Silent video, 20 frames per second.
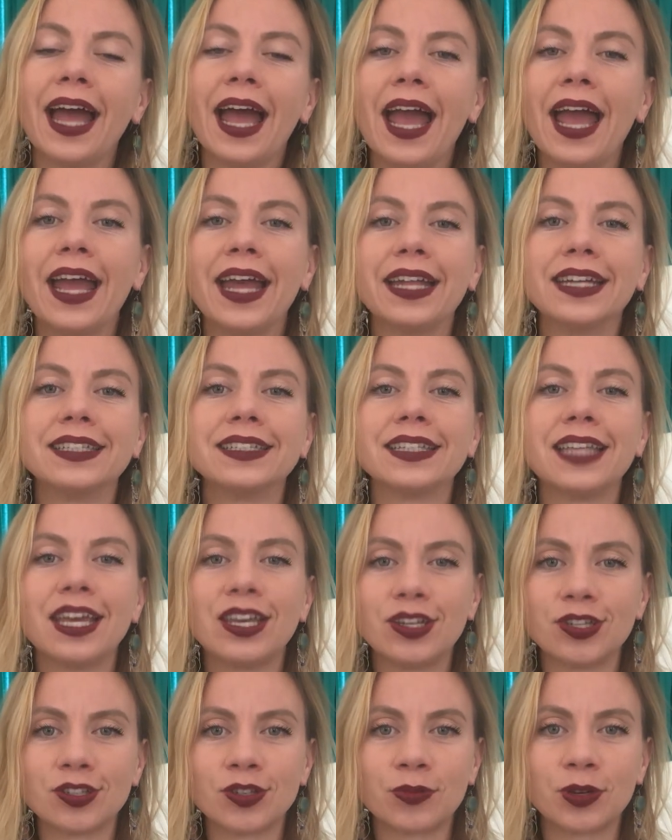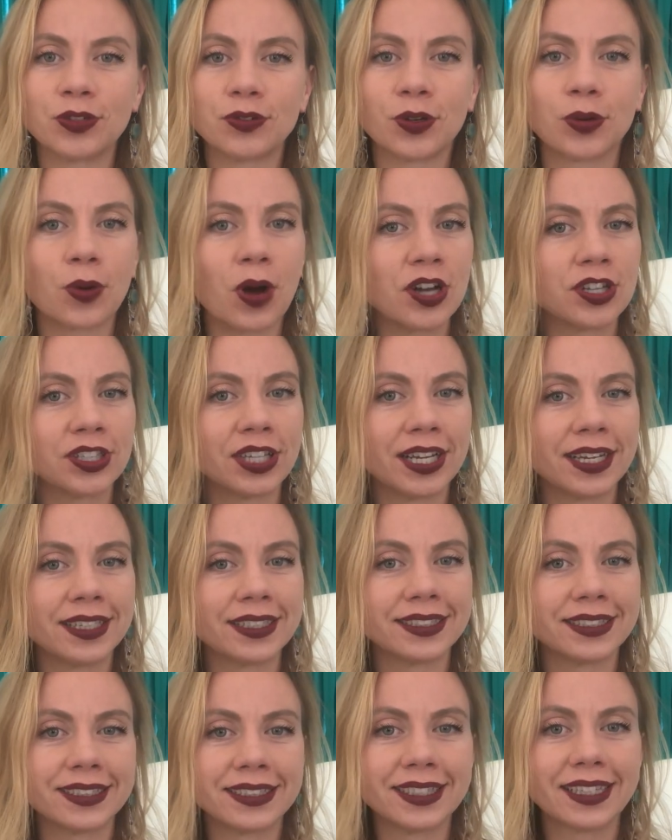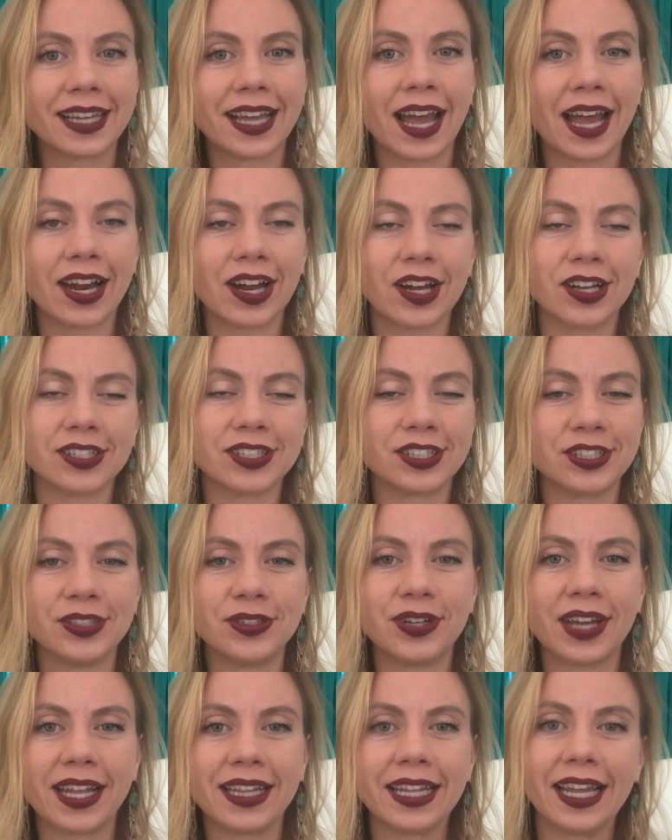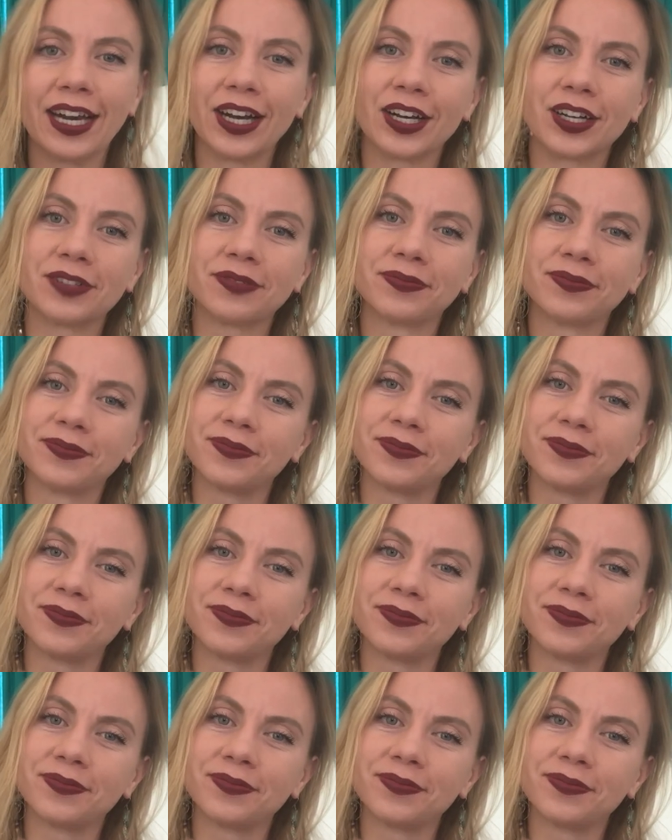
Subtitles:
And thank you so much for watching, and I'll see you again later.